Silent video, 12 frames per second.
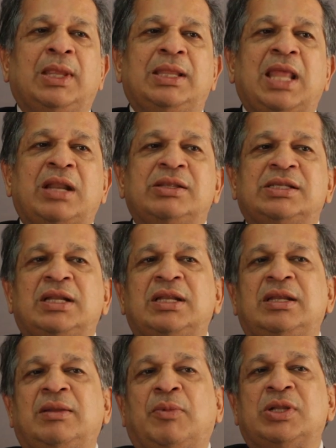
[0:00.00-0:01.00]
that
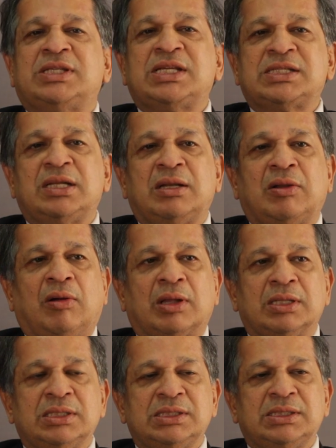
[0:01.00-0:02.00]
resulted in about 600
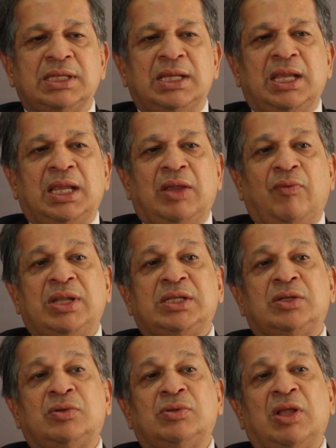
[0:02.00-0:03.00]
organs, where
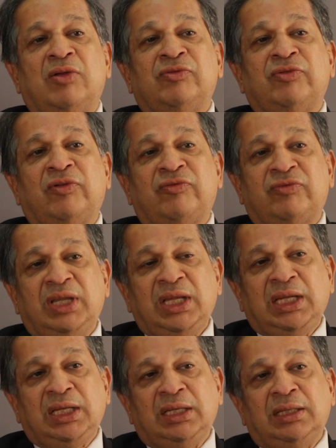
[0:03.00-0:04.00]
in
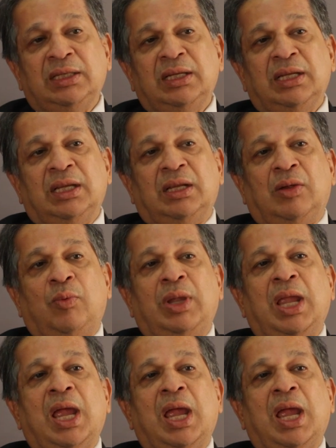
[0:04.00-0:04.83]
2015 we